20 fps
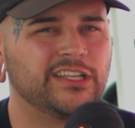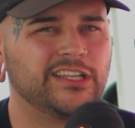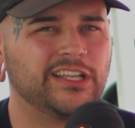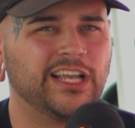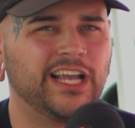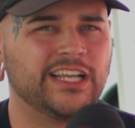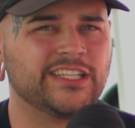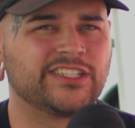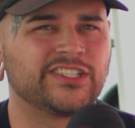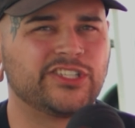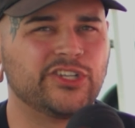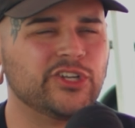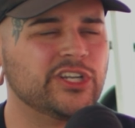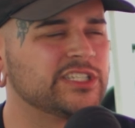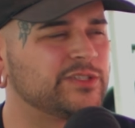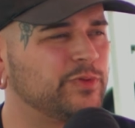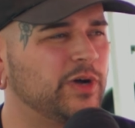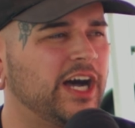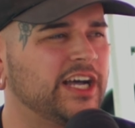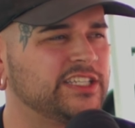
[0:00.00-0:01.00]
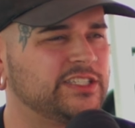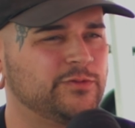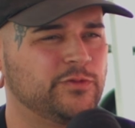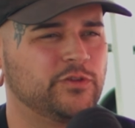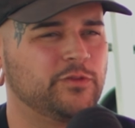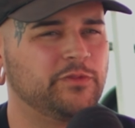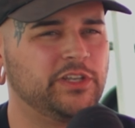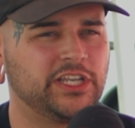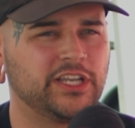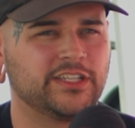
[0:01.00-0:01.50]
as soon as
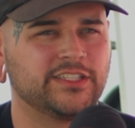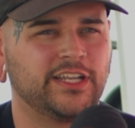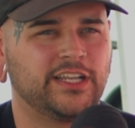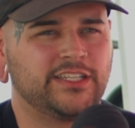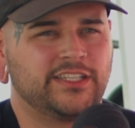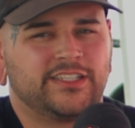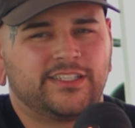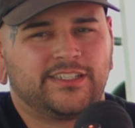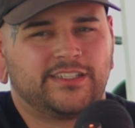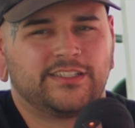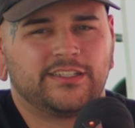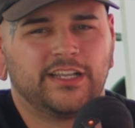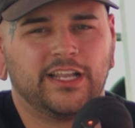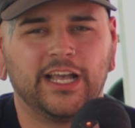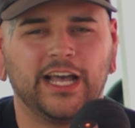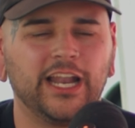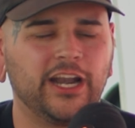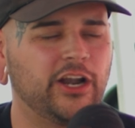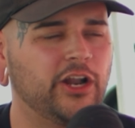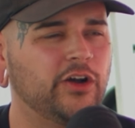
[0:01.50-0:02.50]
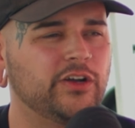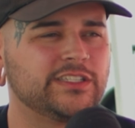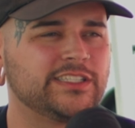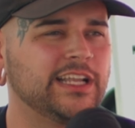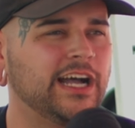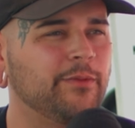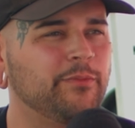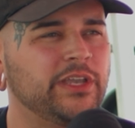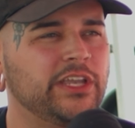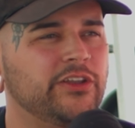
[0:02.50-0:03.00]
possible, because I don't know. It's
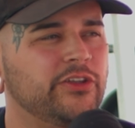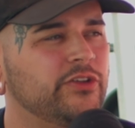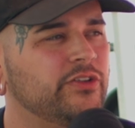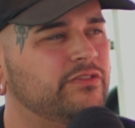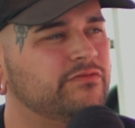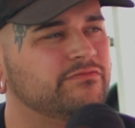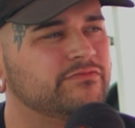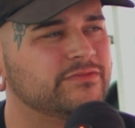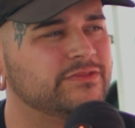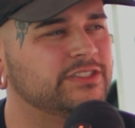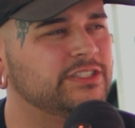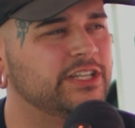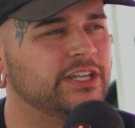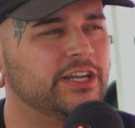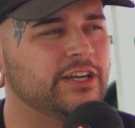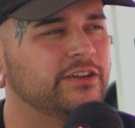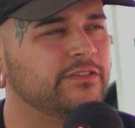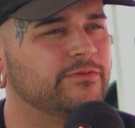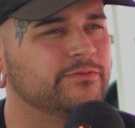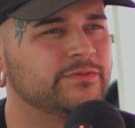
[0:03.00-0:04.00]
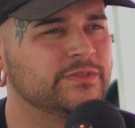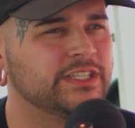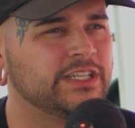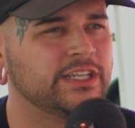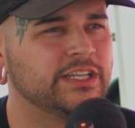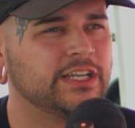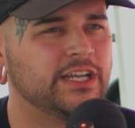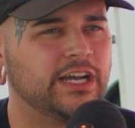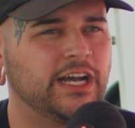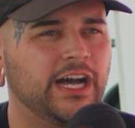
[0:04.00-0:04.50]
not me, dude.
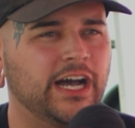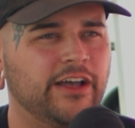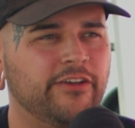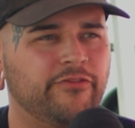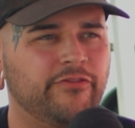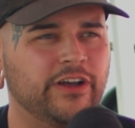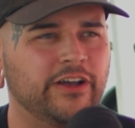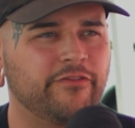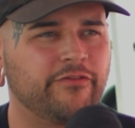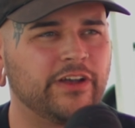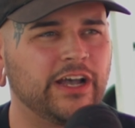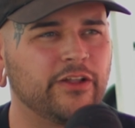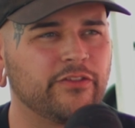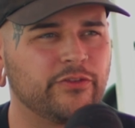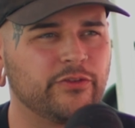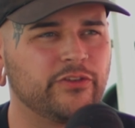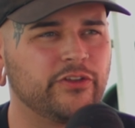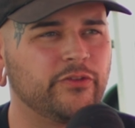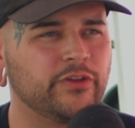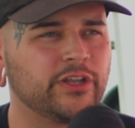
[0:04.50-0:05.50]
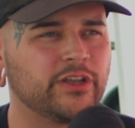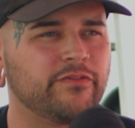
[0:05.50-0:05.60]
I've found through doing a